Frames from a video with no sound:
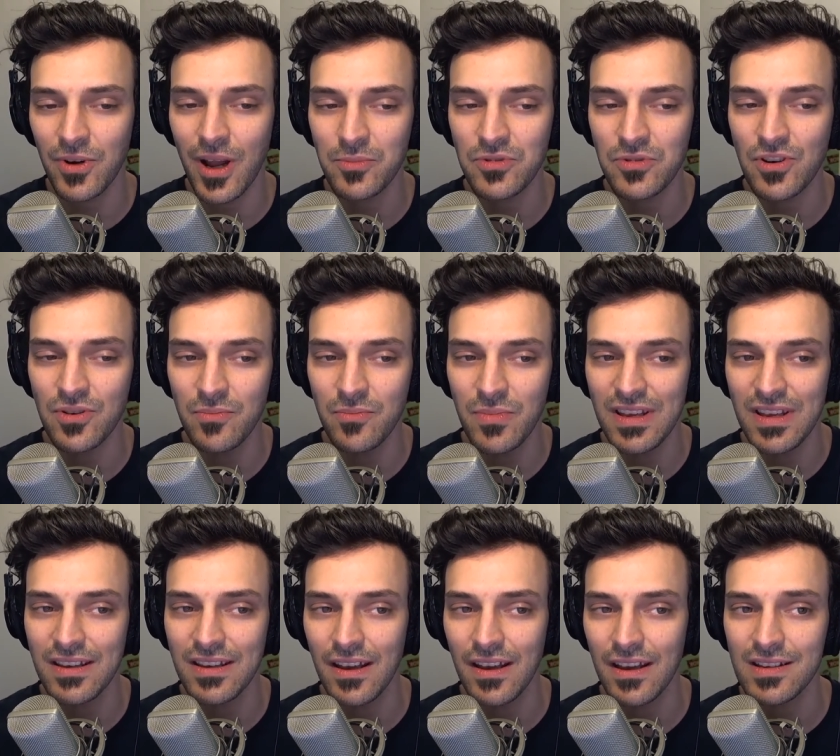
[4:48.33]
corruption
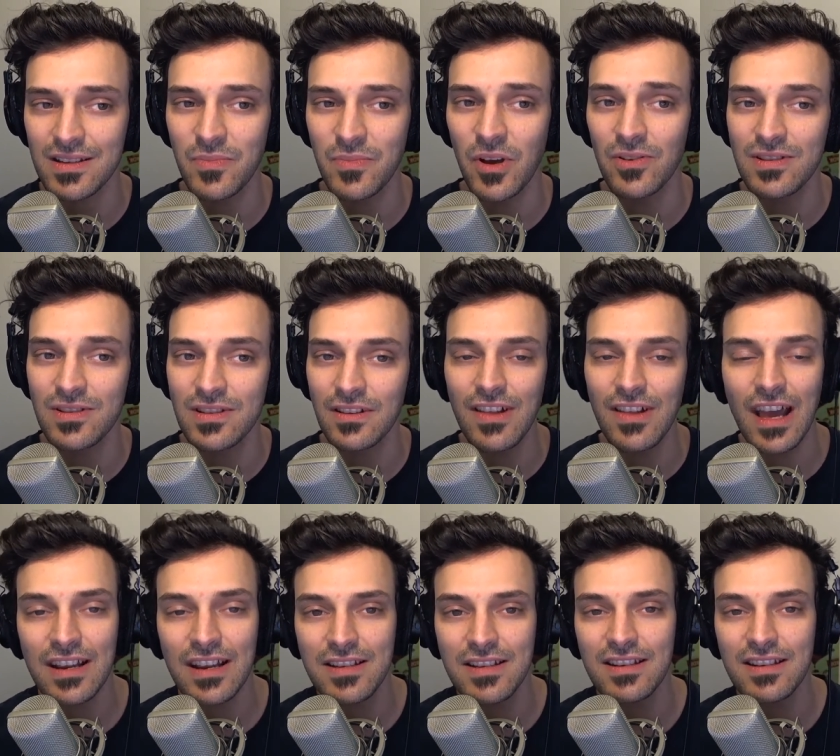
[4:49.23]
being exposed. The
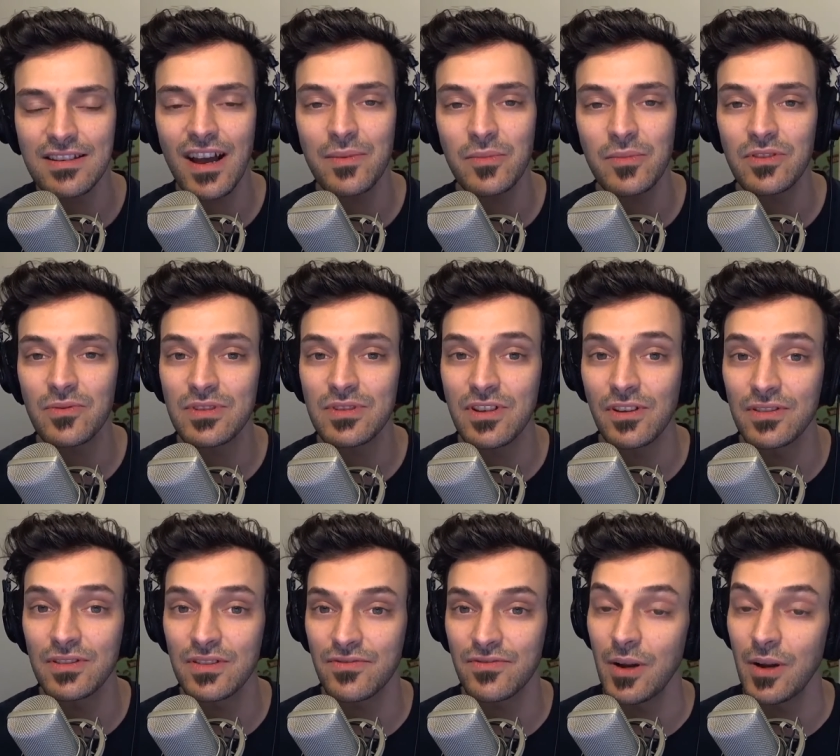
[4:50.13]
latest indictment
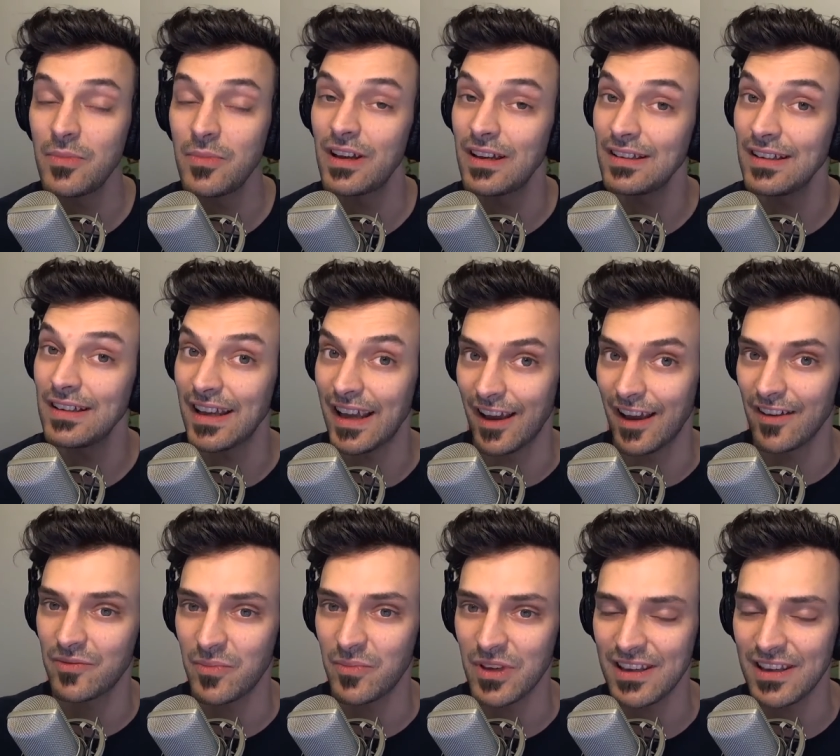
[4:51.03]
results from an
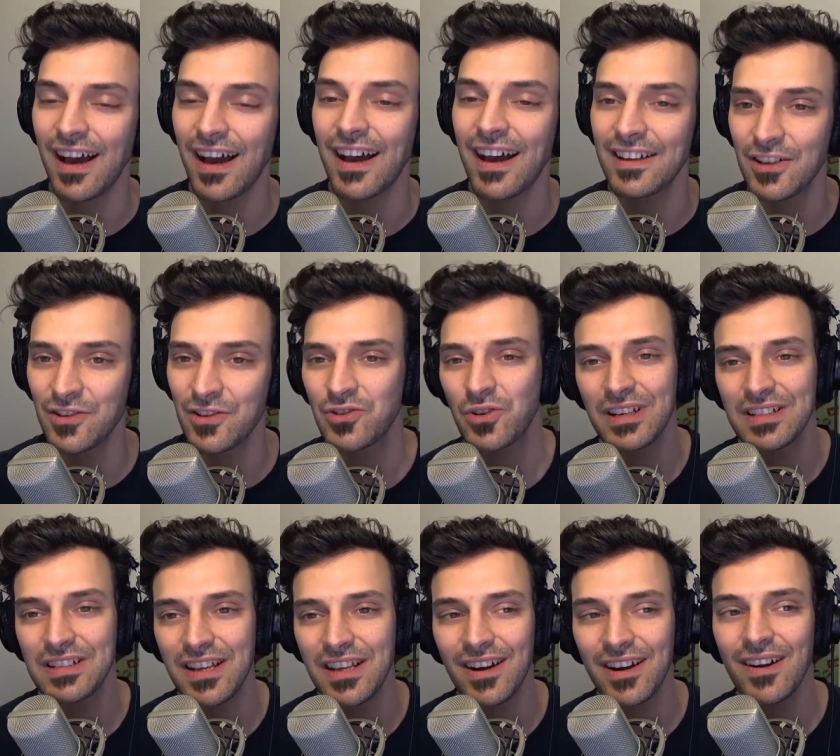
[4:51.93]
FBI
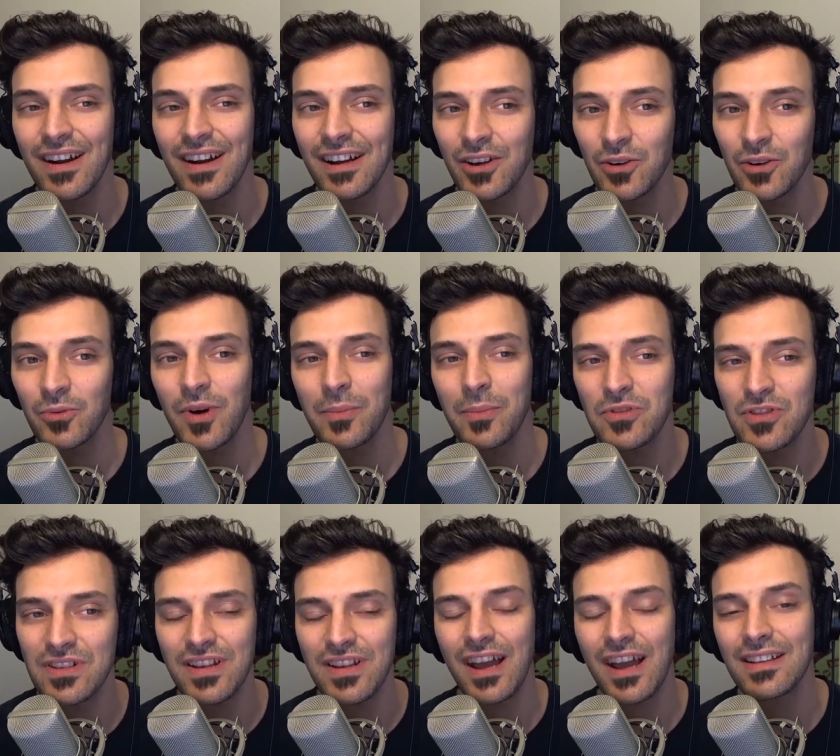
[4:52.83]
Detroit Area
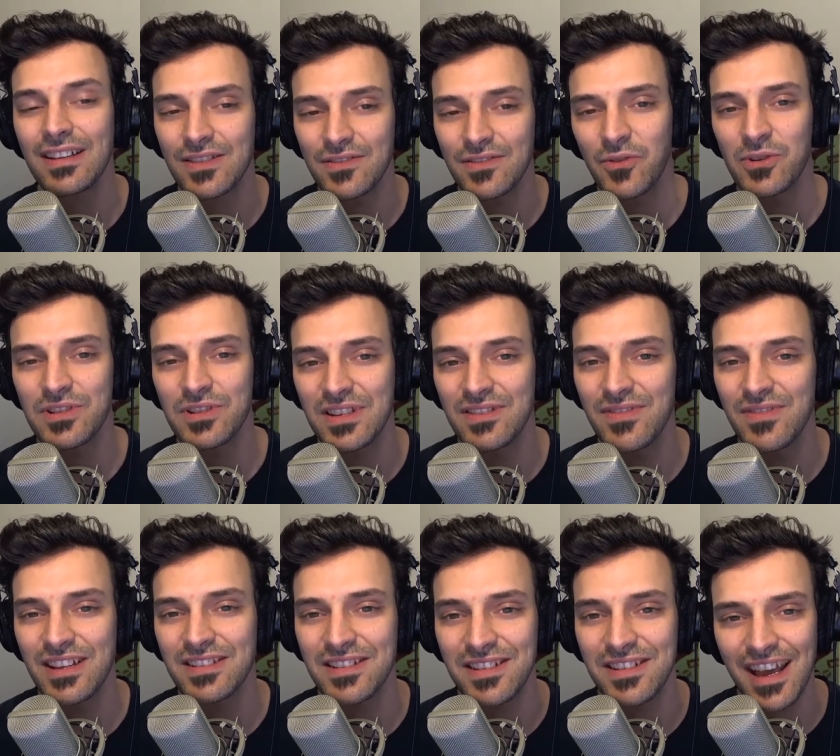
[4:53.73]
Corruption Task Force
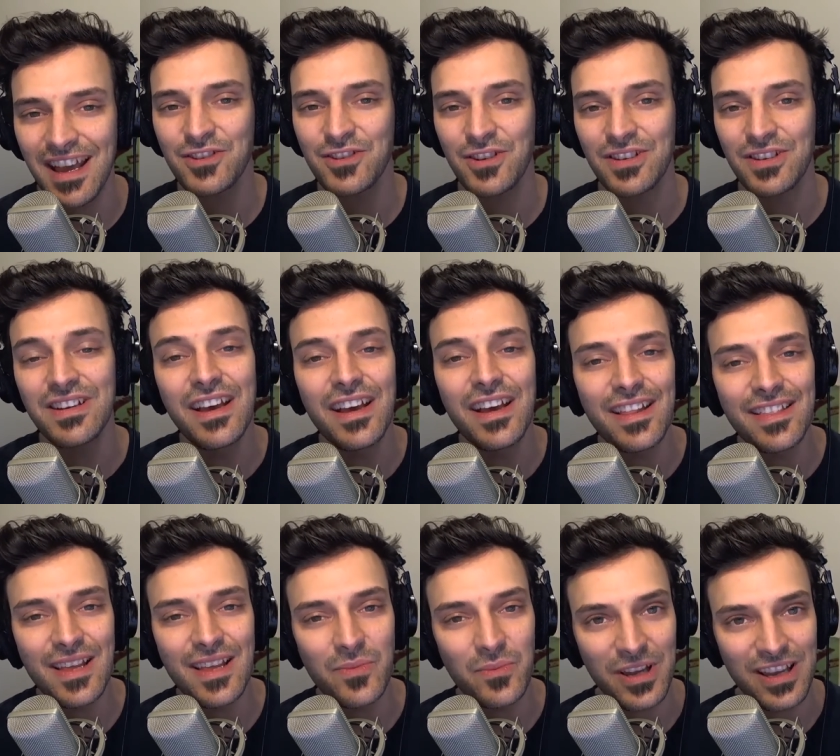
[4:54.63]
investigation
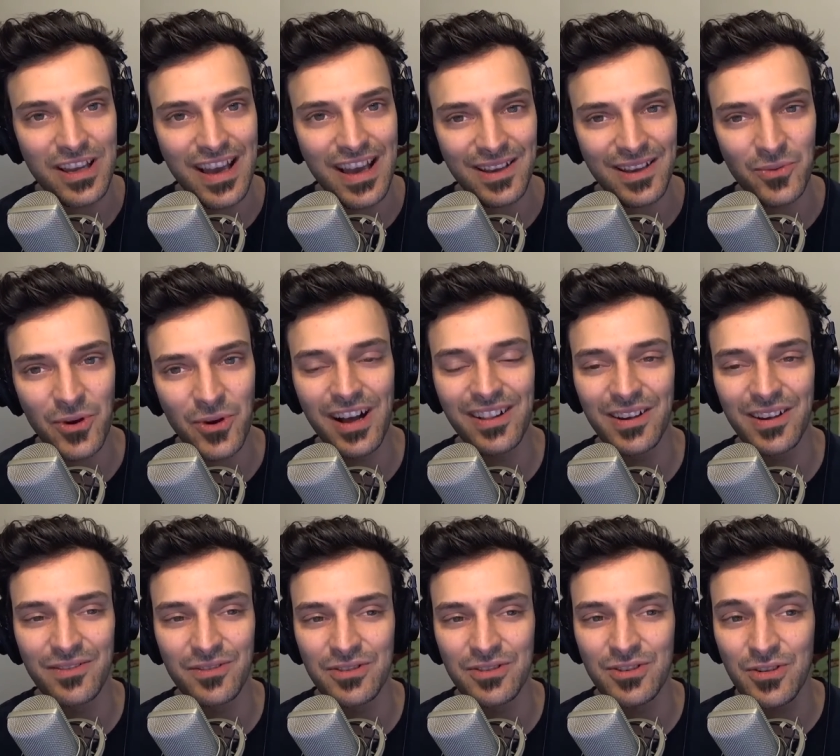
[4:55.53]
that began well
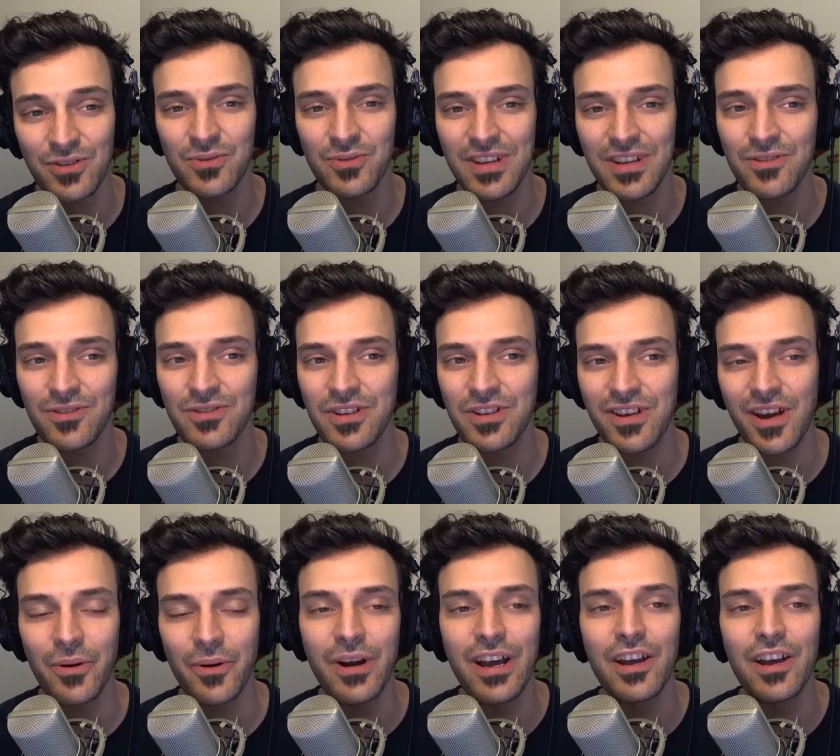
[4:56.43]
over two years
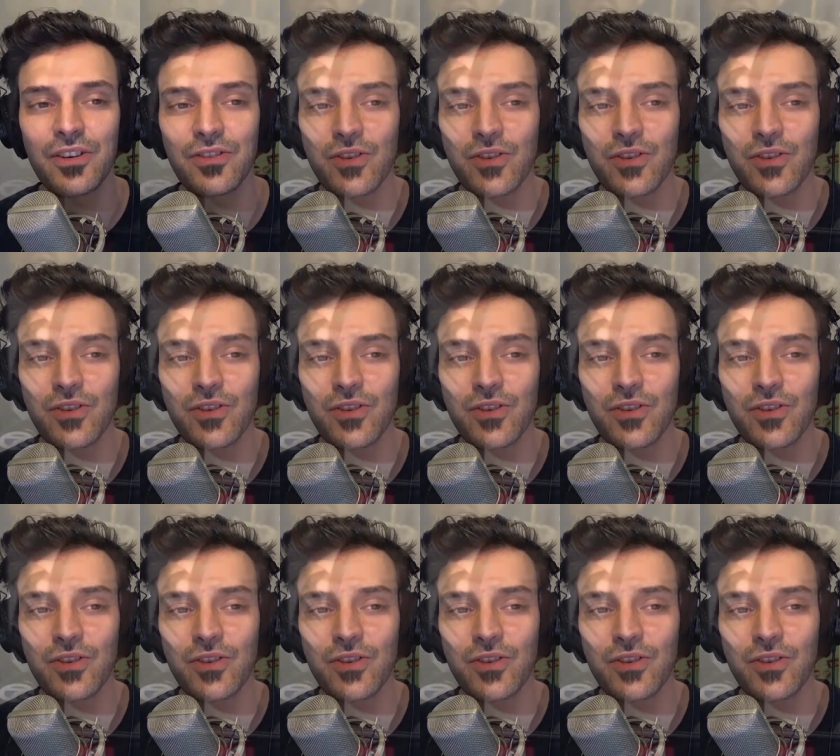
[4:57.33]
ago.